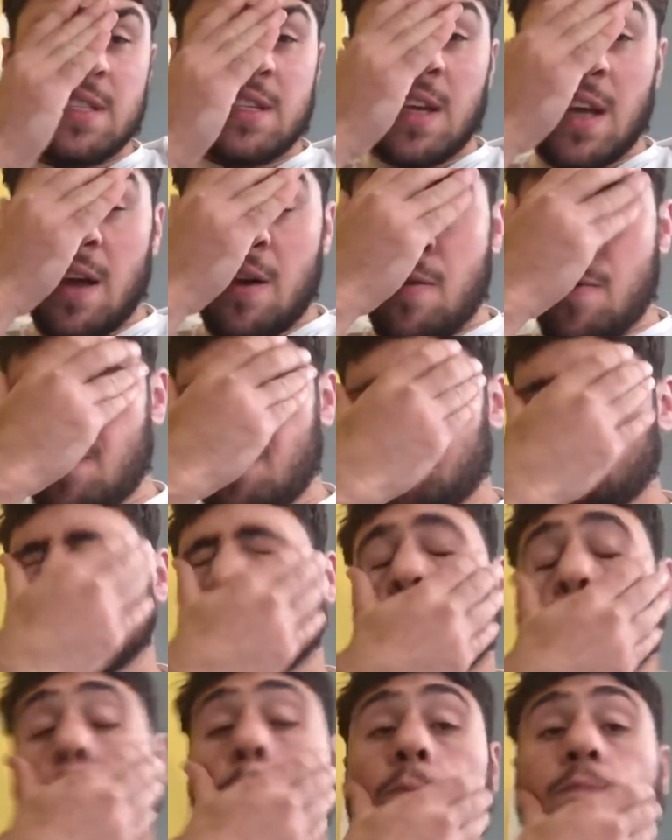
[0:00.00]
to go.
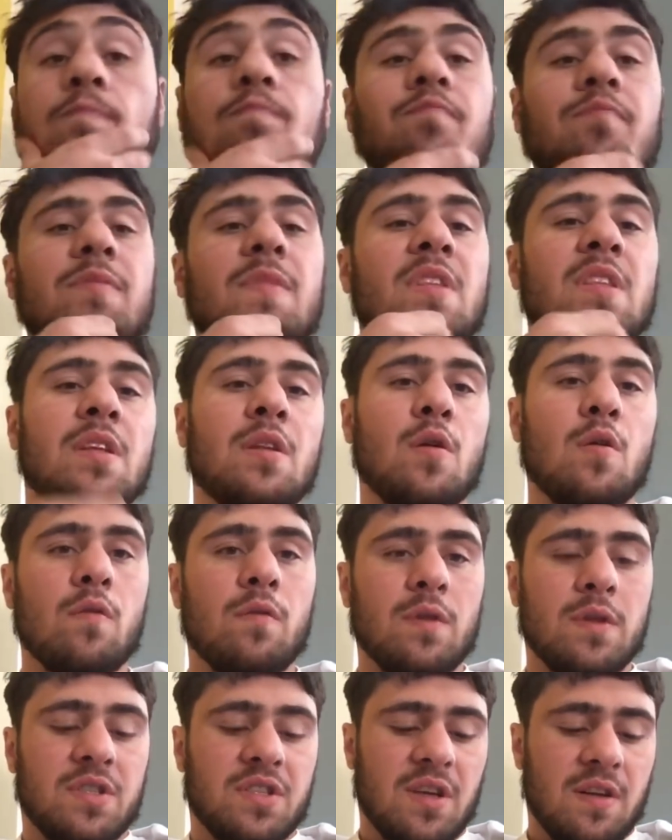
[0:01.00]
Then
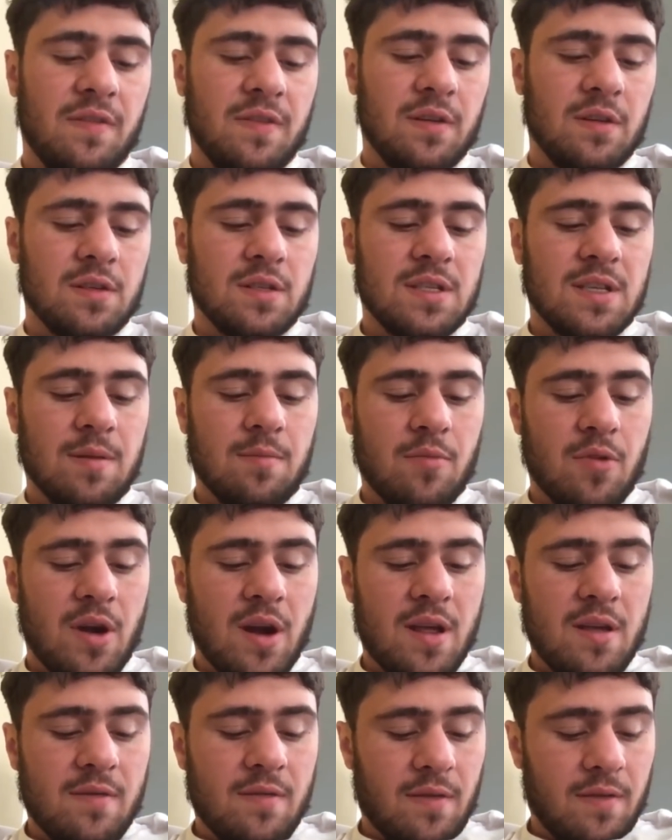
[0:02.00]
hopefully Sheffield December
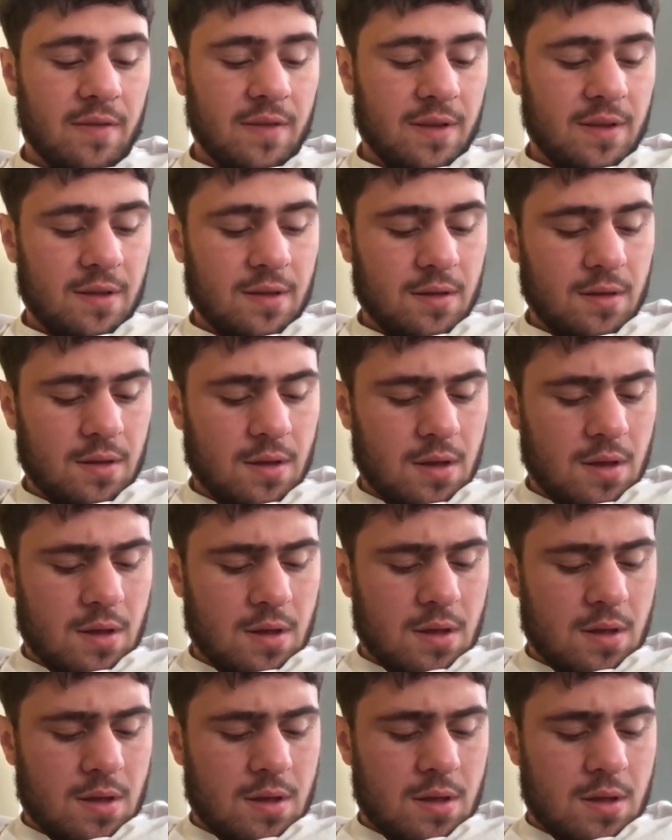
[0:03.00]
8th, I think.
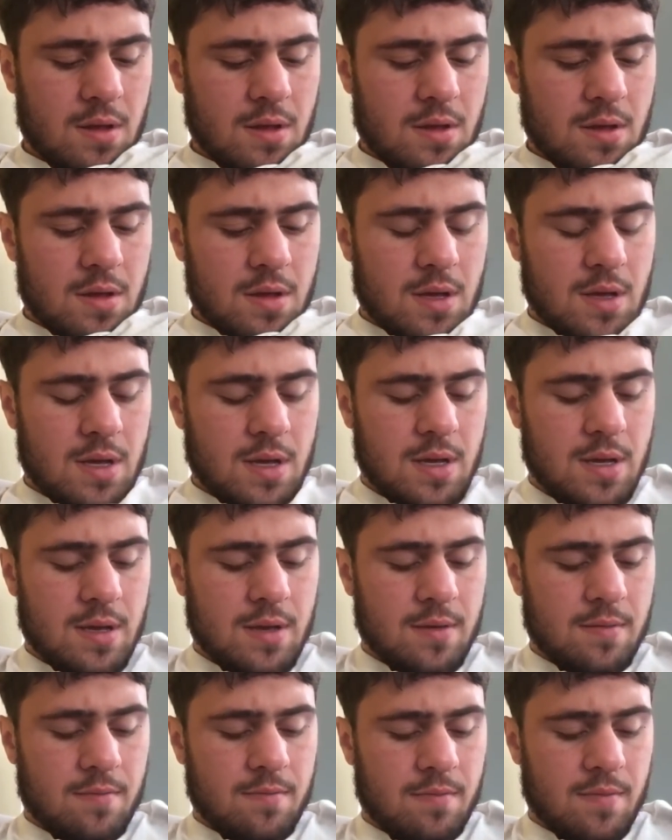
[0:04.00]

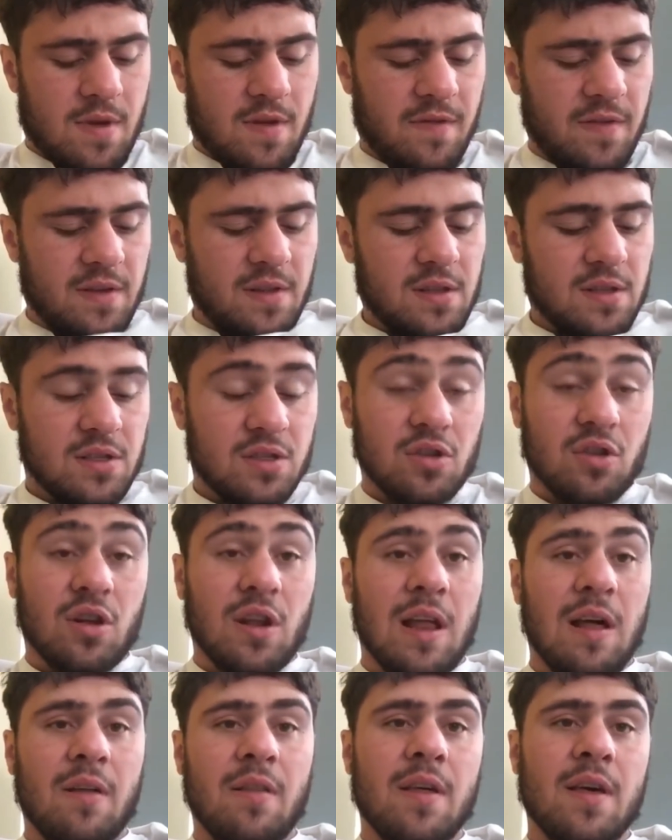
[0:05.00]
I think this is
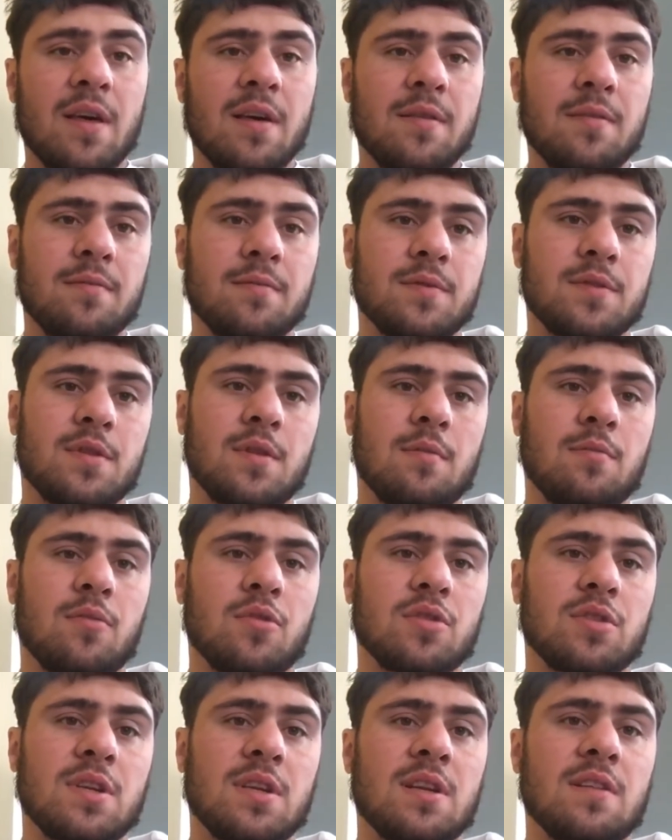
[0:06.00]
all out there, so I'm
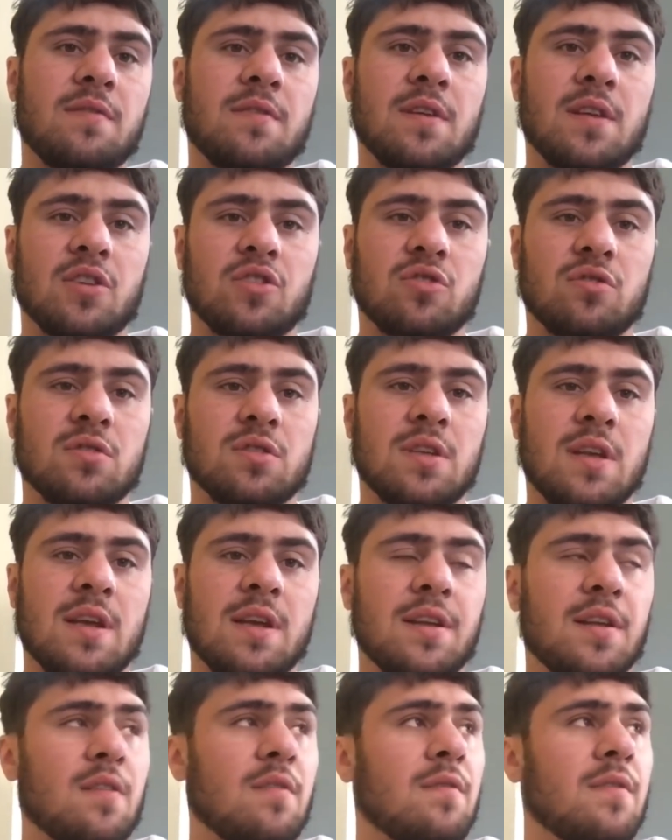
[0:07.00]
not saying anything I shouldn't say,
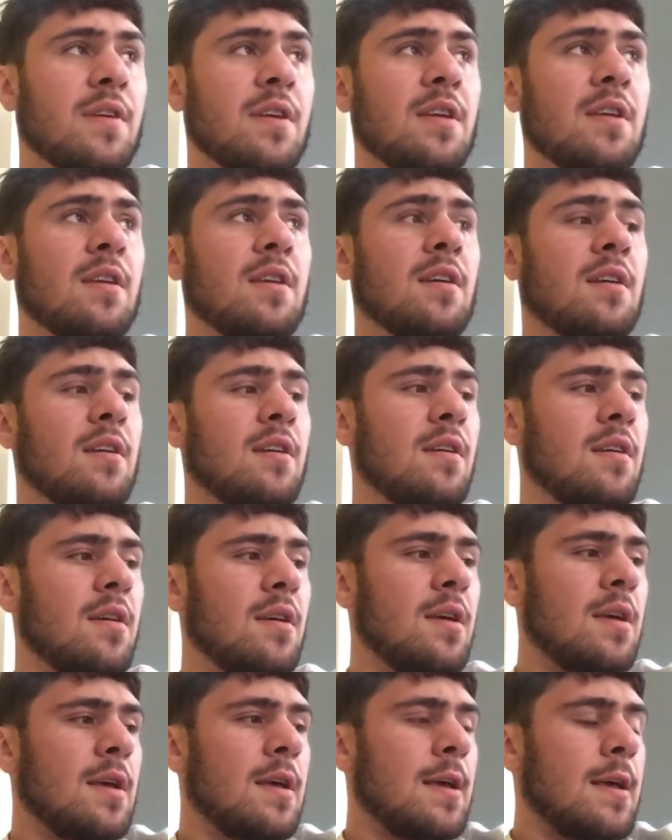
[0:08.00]
I don't think.
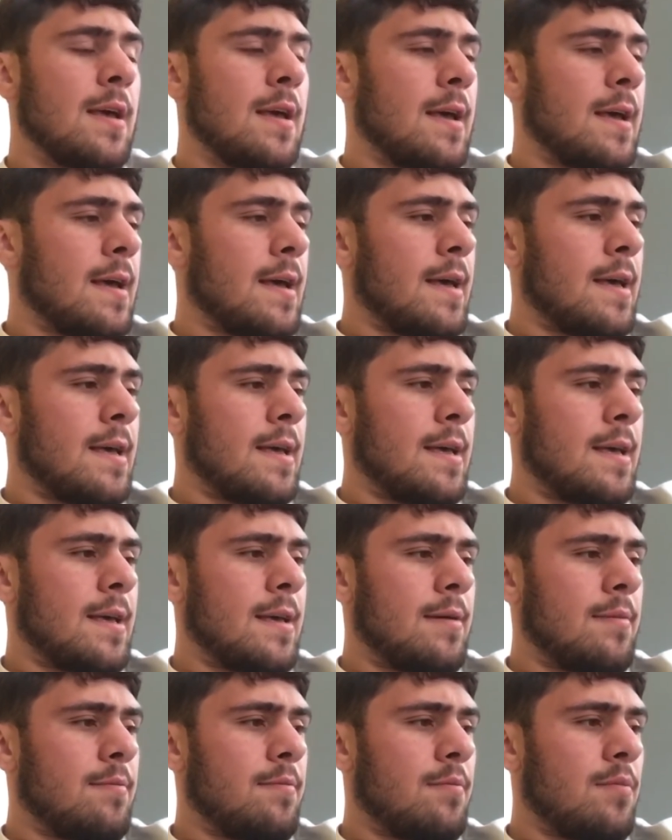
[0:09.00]

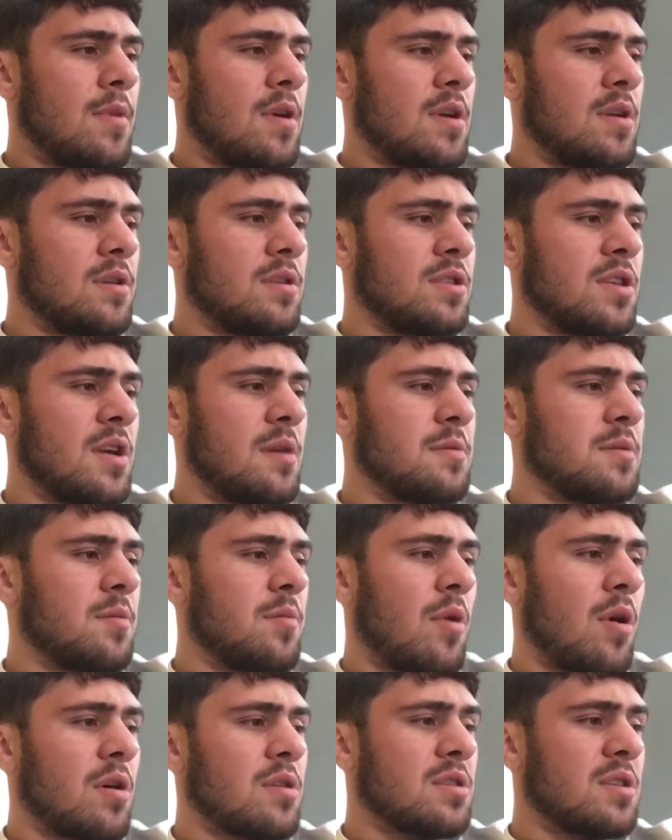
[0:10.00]
In terms of
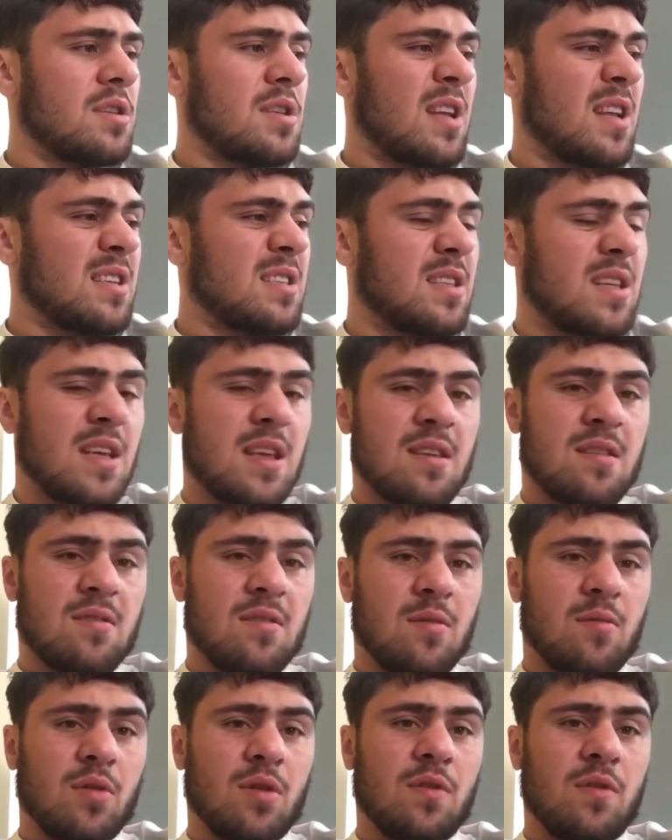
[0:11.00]
boxing, that's it.
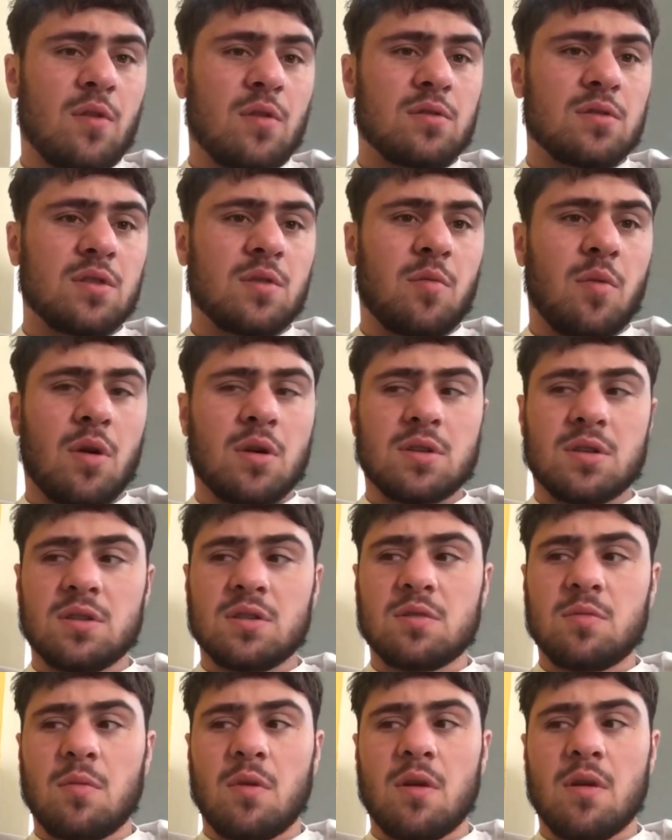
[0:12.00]
I'm looking forward to the boxing
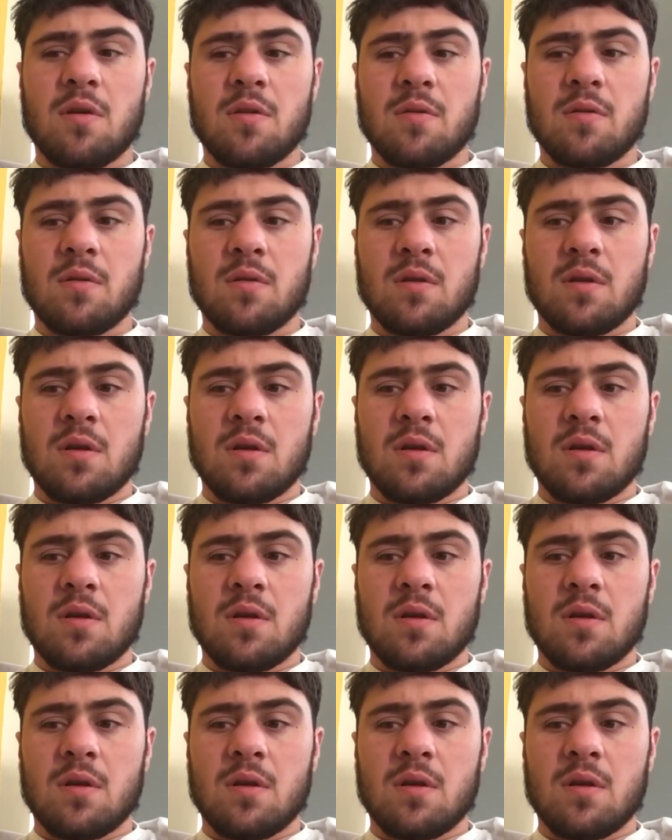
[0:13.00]
tomorrow.